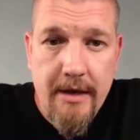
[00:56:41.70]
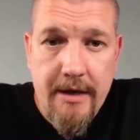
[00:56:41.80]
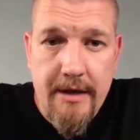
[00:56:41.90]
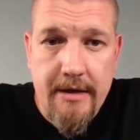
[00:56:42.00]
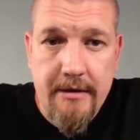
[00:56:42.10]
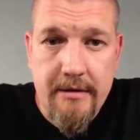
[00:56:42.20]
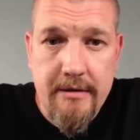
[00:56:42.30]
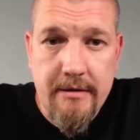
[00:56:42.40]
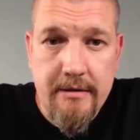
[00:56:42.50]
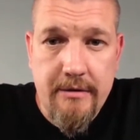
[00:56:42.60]
And
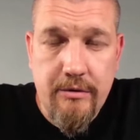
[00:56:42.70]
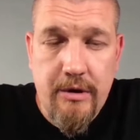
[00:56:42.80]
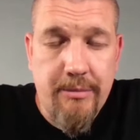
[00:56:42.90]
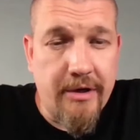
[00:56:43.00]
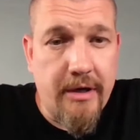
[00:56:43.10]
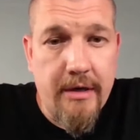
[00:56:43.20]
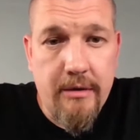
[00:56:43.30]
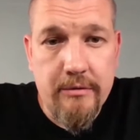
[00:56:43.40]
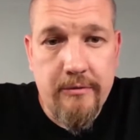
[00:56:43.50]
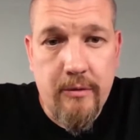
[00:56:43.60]
do keep an eye
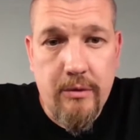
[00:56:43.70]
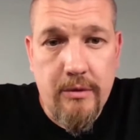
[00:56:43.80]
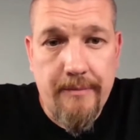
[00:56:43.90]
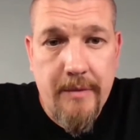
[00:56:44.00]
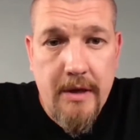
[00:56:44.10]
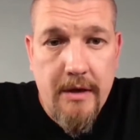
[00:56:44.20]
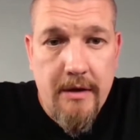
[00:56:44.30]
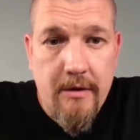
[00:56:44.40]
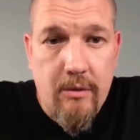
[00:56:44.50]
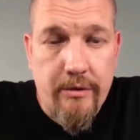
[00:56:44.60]
out for
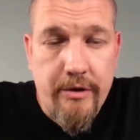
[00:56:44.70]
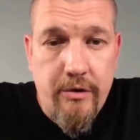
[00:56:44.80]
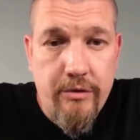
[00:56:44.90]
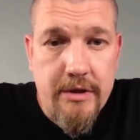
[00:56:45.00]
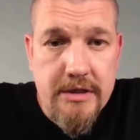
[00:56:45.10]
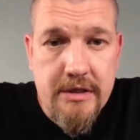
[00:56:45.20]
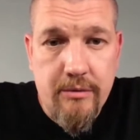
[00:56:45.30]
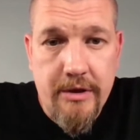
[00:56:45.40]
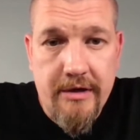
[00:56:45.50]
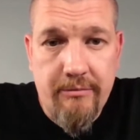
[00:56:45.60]
all the new things that
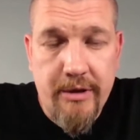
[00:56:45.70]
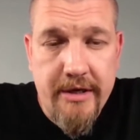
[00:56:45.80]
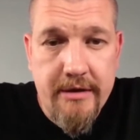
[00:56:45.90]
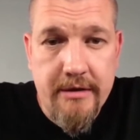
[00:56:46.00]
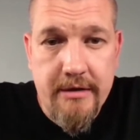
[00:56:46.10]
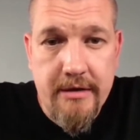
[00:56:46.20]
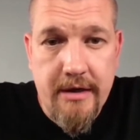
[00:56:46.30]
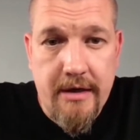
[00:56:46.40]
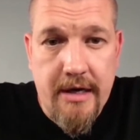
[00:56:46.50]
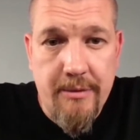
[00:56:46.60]
we have planned and
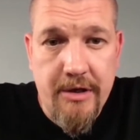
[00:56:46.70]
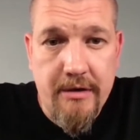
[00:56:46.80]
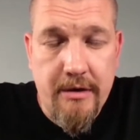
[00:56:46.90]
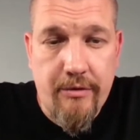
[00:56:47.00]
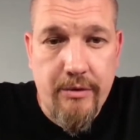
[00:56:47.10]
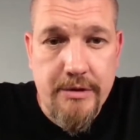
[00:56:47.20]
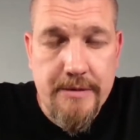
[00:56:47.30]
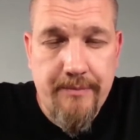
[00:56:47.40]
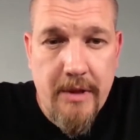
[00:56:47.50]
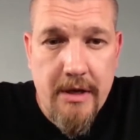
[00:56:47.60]
are coming across.